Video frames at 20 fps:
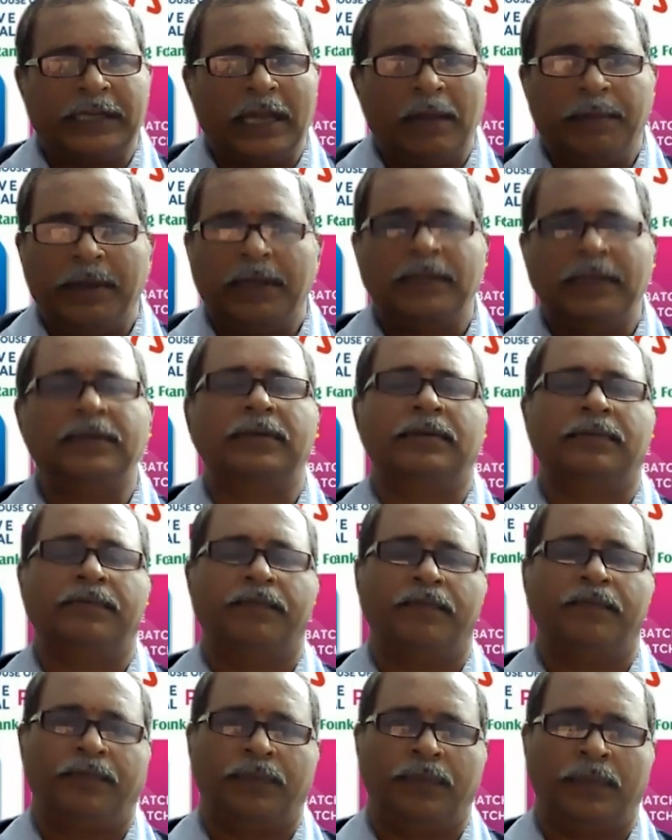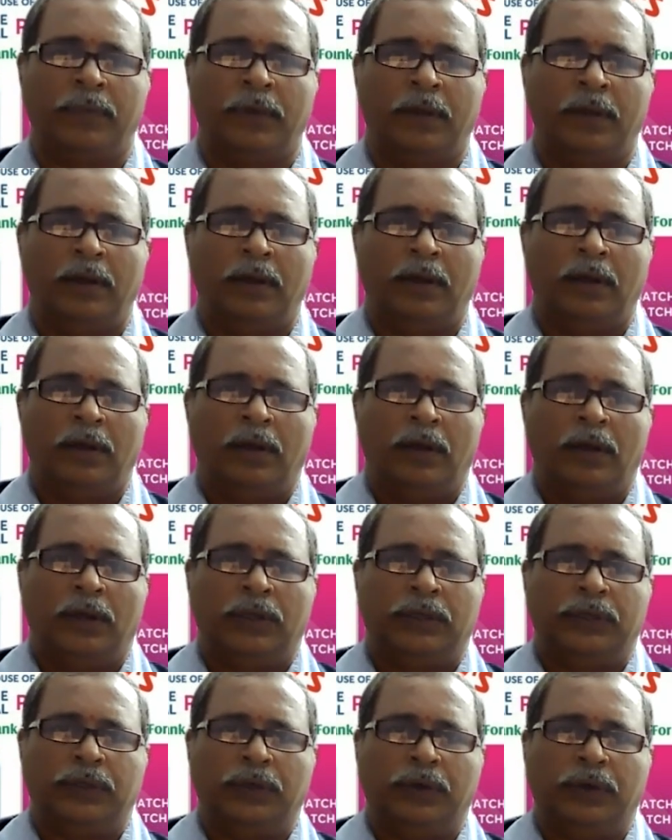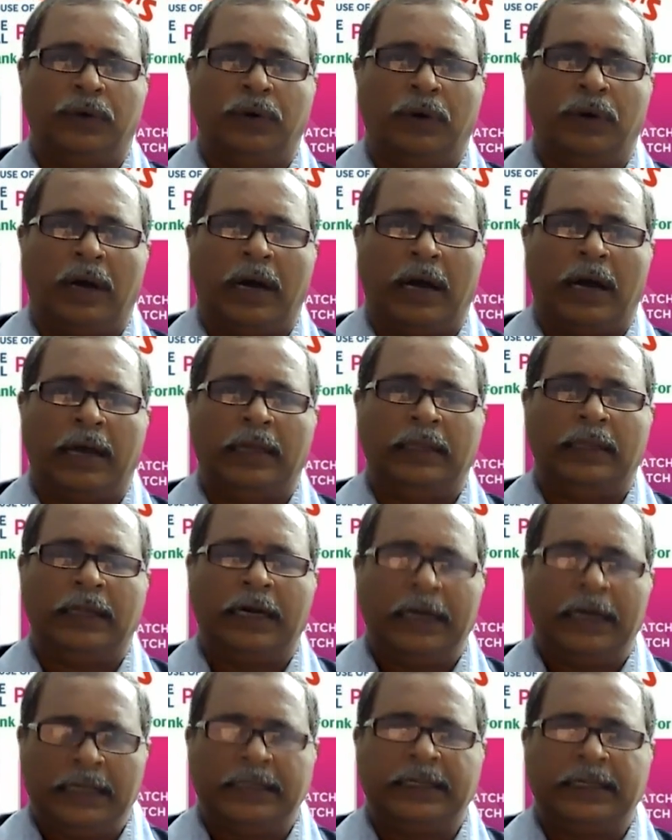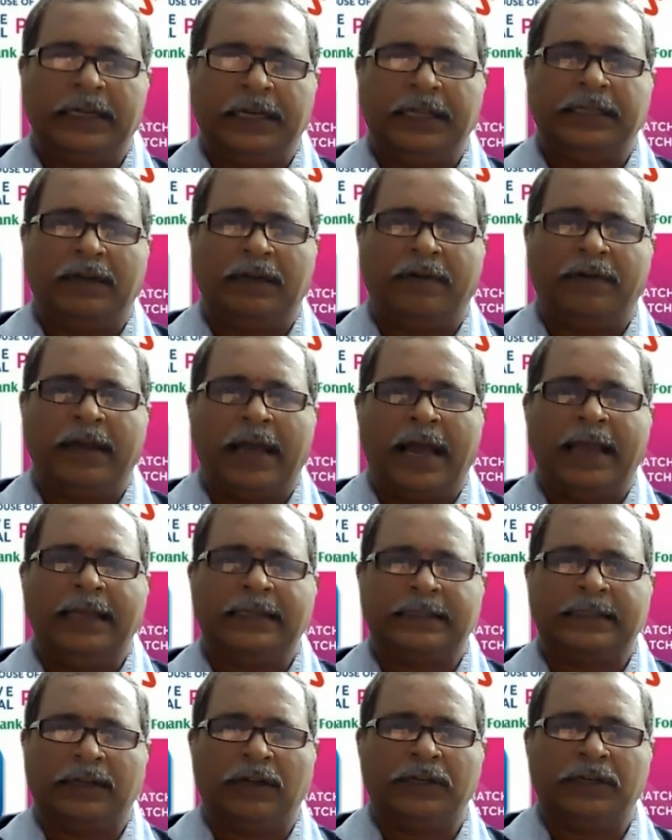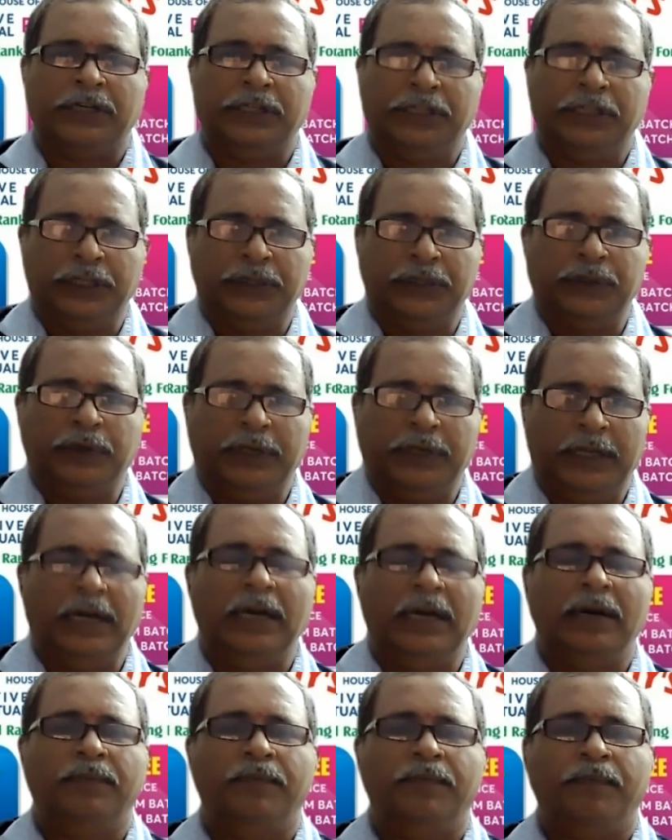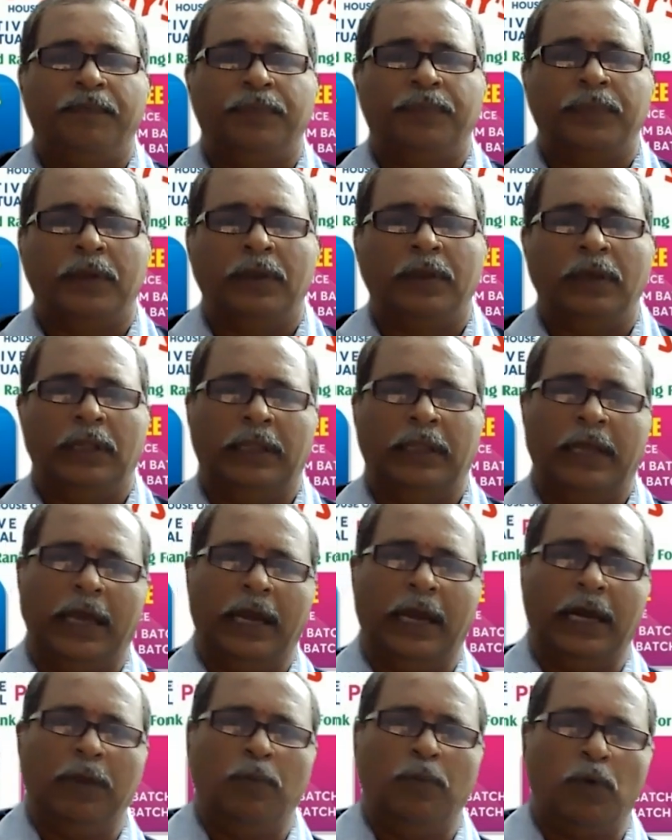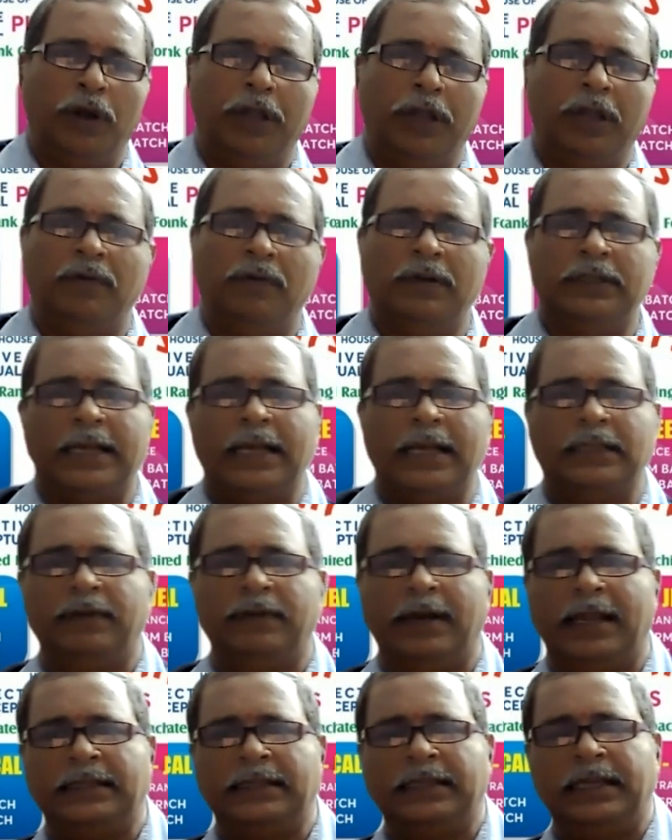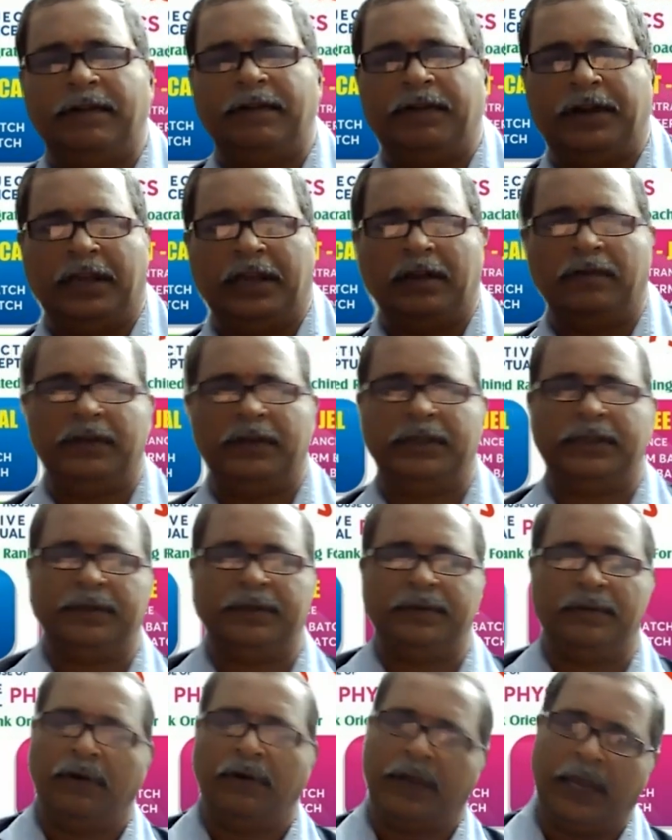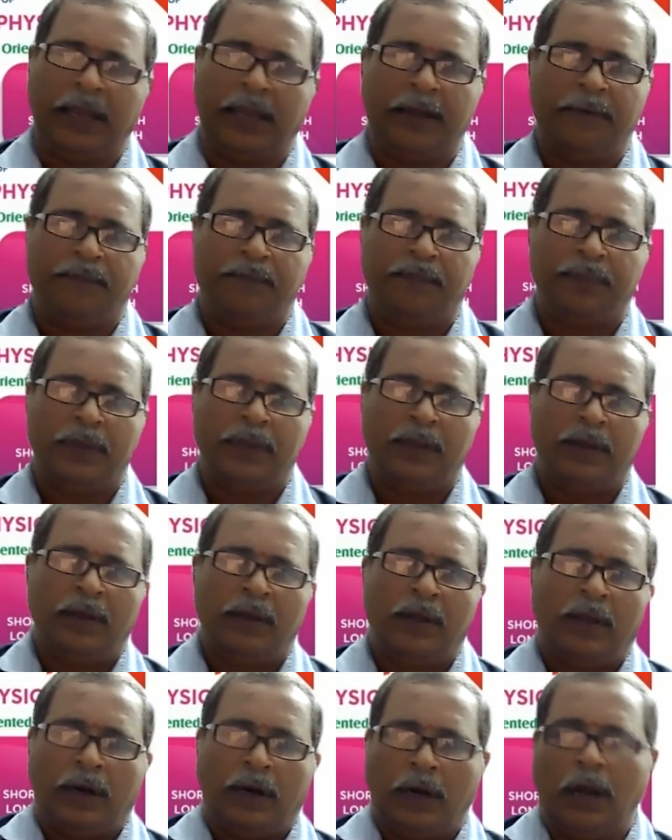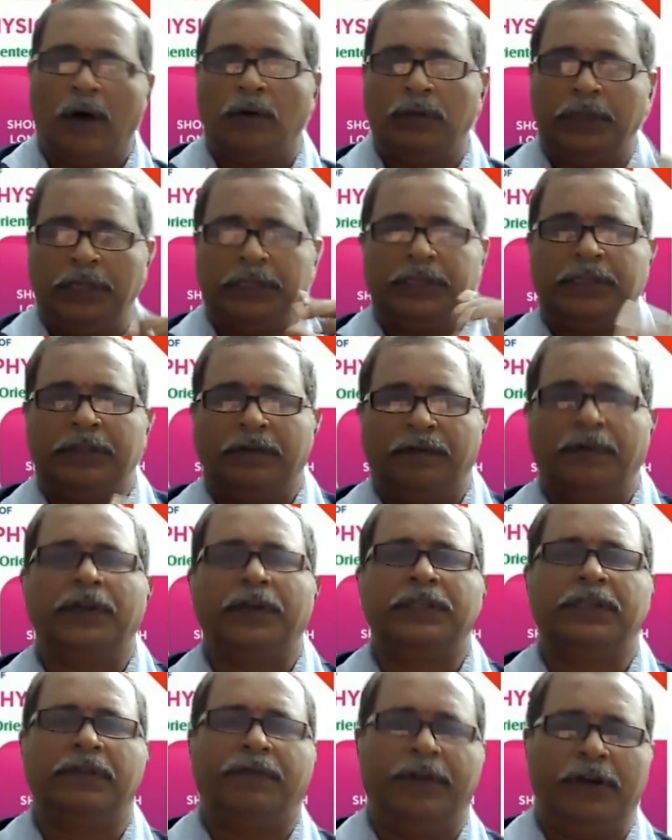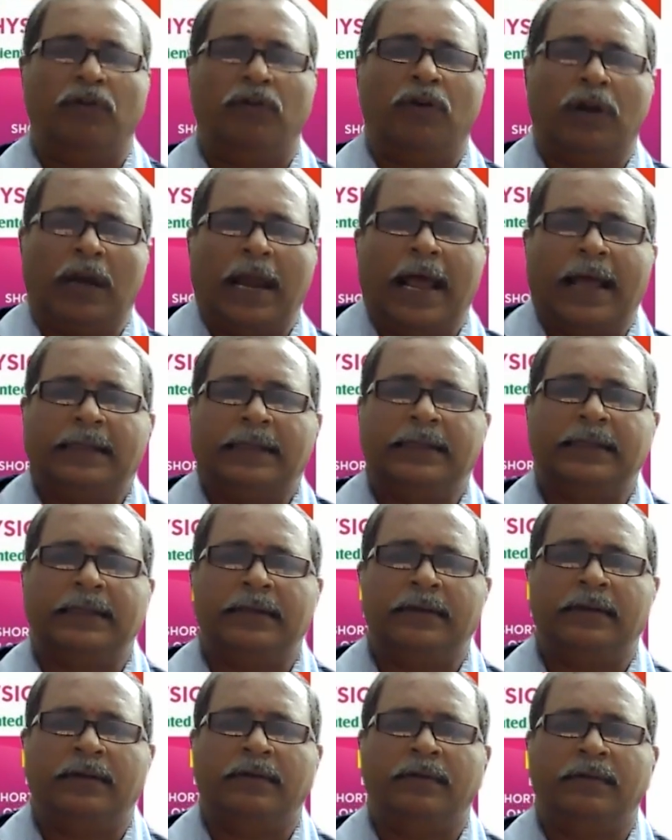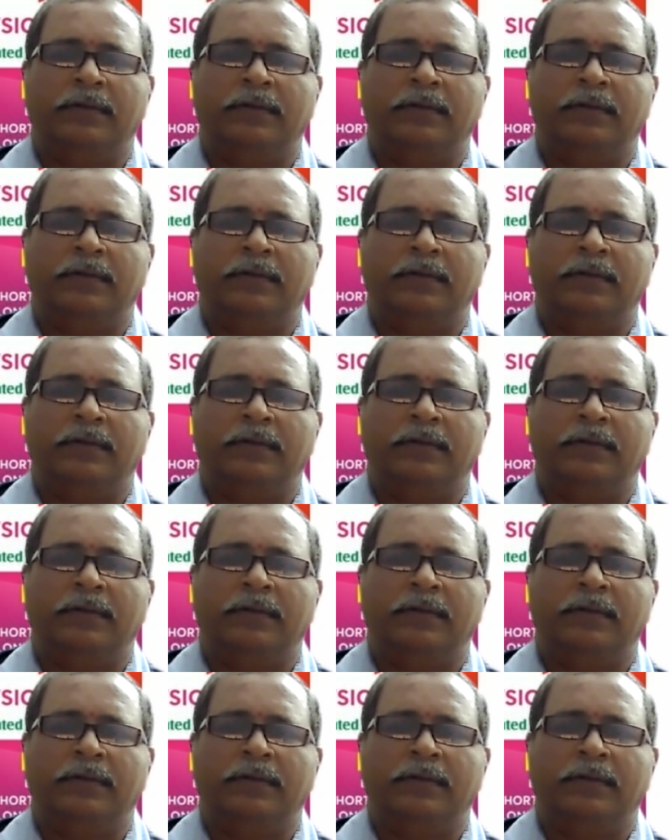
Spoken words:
timings. So that is the reason why I started tutorial in the early morning hours as well as evening hours, okay. Now, this is the first video class